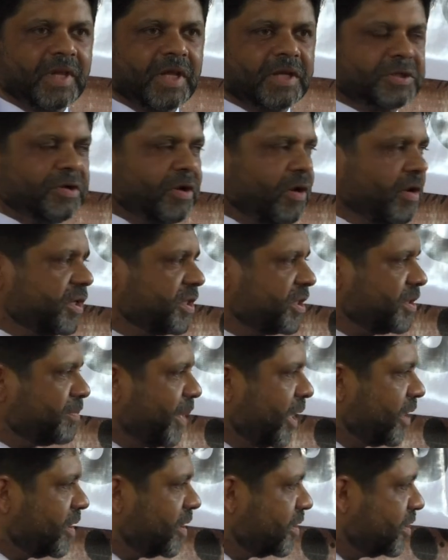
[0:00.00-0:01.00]
As long as he's
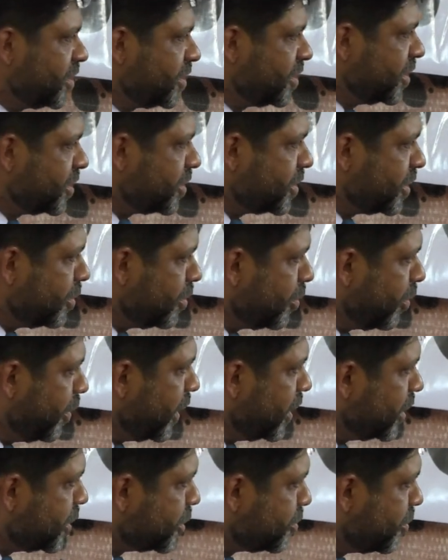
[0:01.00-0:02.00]
made the decision
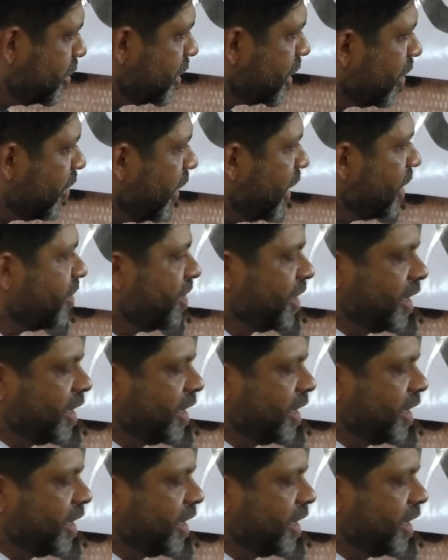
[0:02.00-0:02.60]
knowing he's doing the right